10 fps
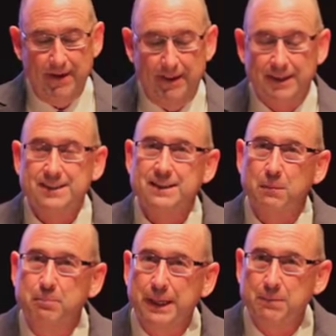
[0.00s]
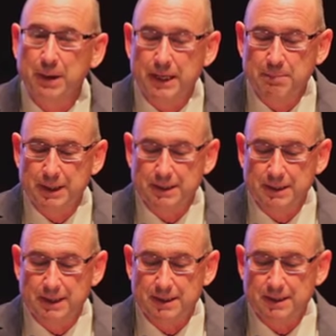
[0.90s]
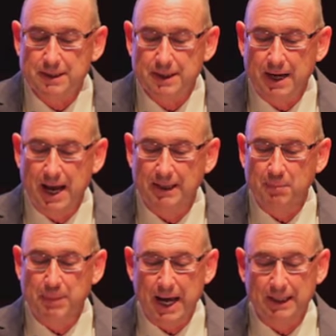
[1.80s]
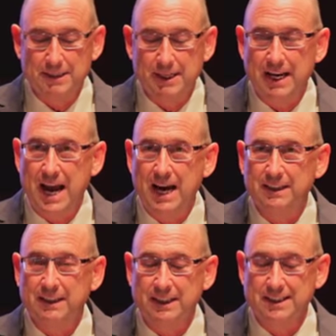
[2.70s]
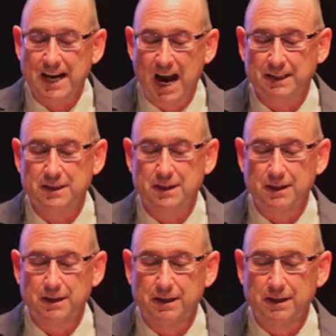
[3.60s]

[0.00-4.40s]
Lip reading: This is a big money business, and the balancing act is constant.